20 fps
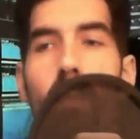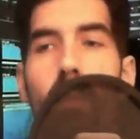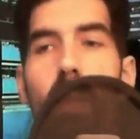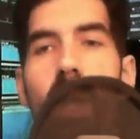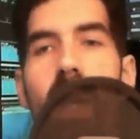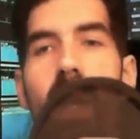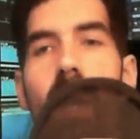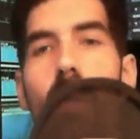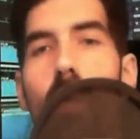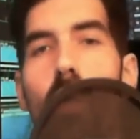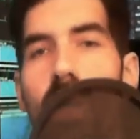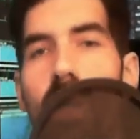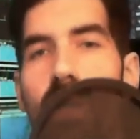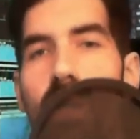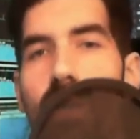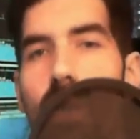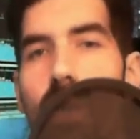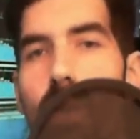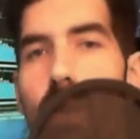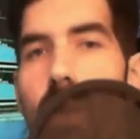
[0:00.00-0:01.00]
But I wanted to
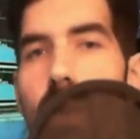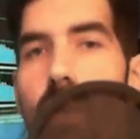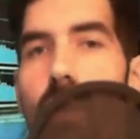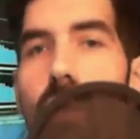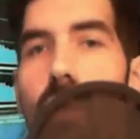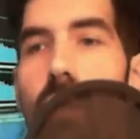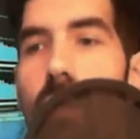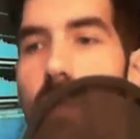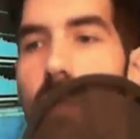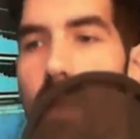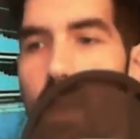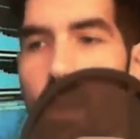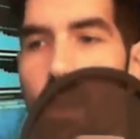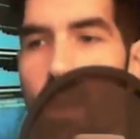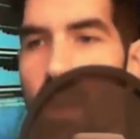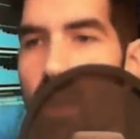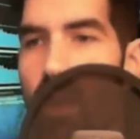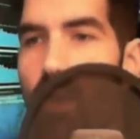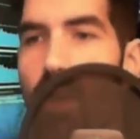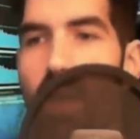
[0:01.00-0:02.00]
show you,
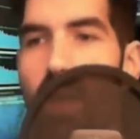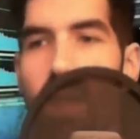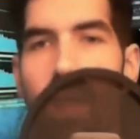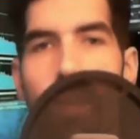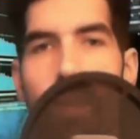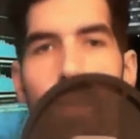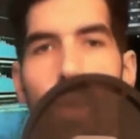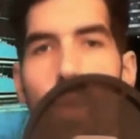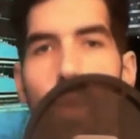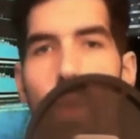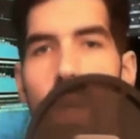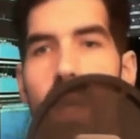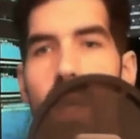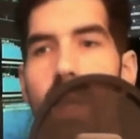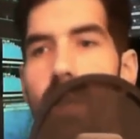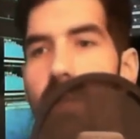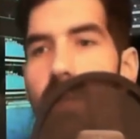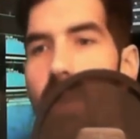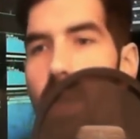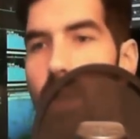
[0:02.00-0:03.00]
you know, a simple
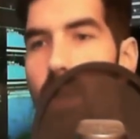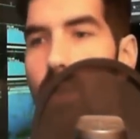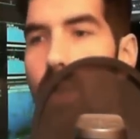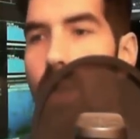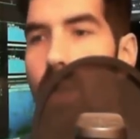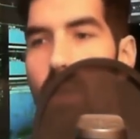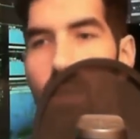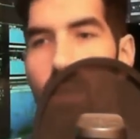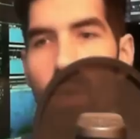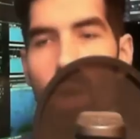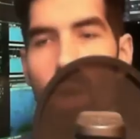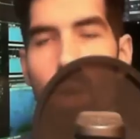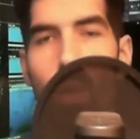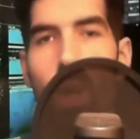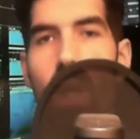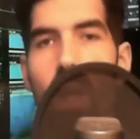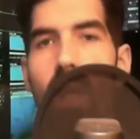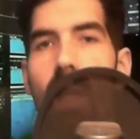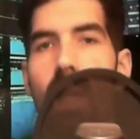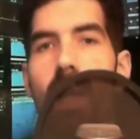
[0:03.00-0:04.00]
way that you can go
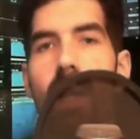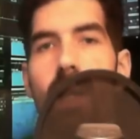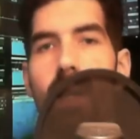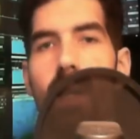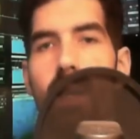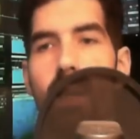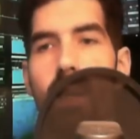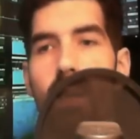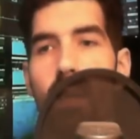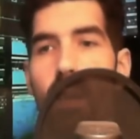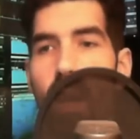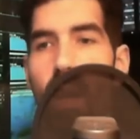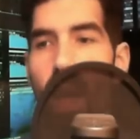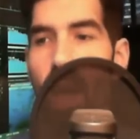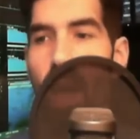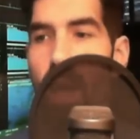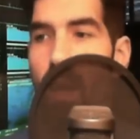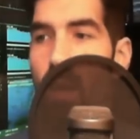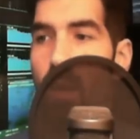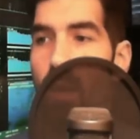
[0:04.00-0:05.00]
online
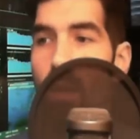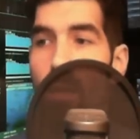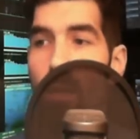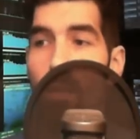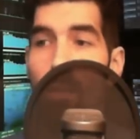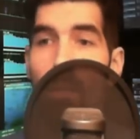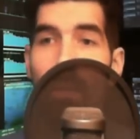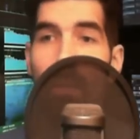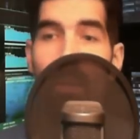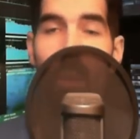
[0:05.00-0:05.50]
and